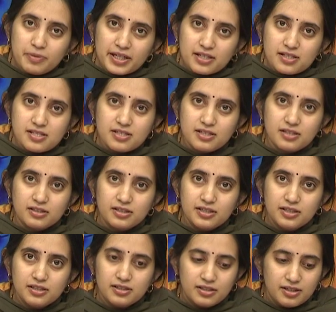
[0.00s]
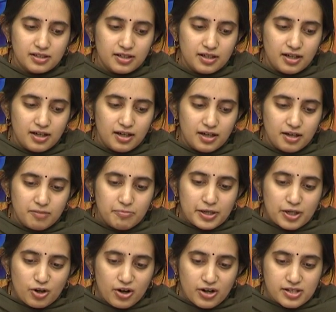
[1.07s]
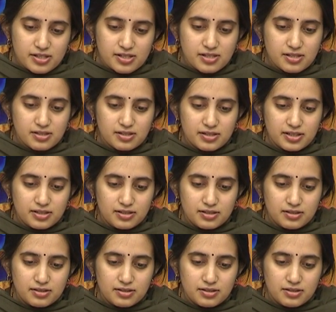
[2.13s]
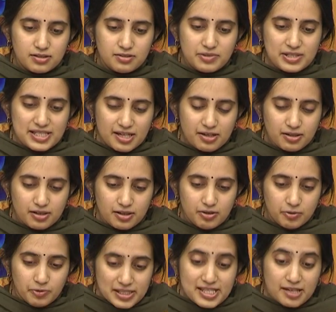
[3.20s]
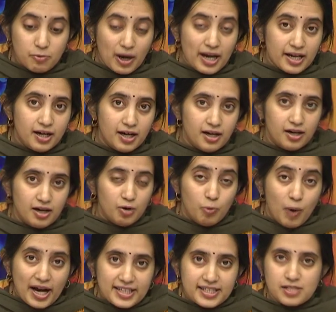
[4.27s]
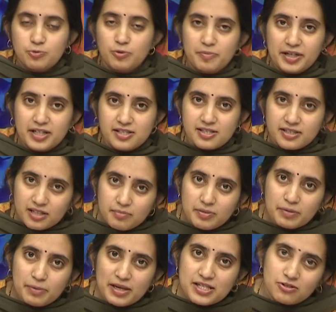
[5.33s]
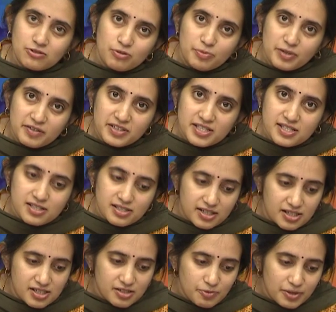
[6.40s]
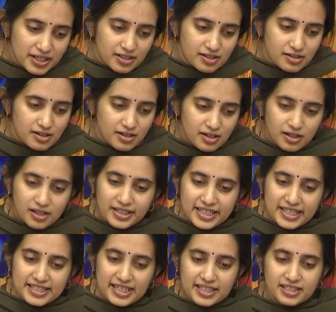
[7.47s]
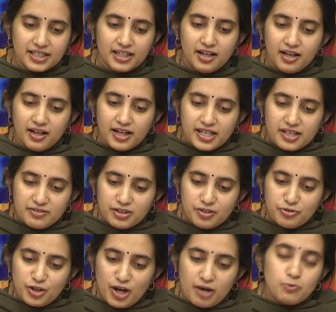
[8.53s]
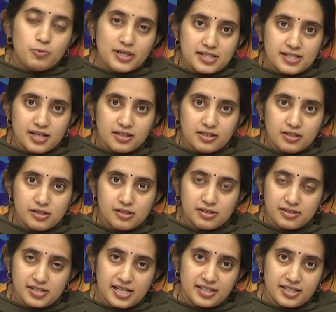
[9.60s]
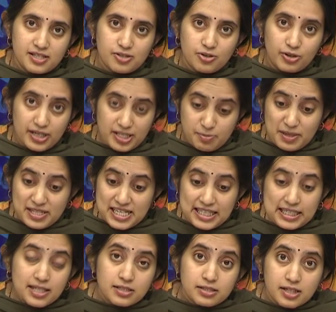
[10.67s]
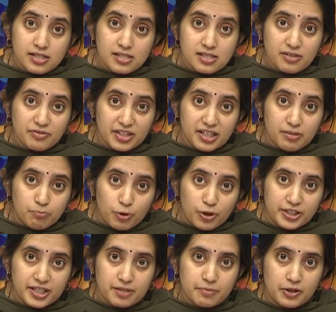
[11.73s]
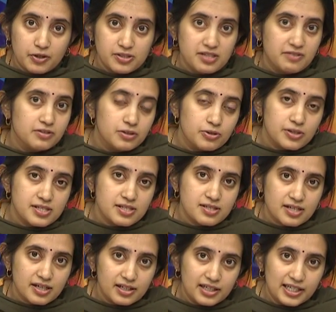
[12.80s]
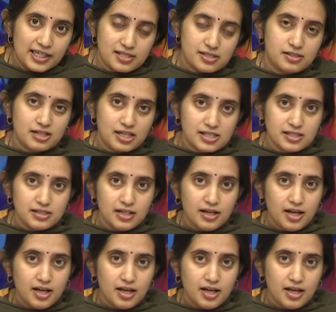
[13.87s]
be considered because we will see, we will see why, uh, why this would be considered, but based on the previous discussion we can agree that even if you have one sentence or especially illustrations are very important because even though it's a single illustration,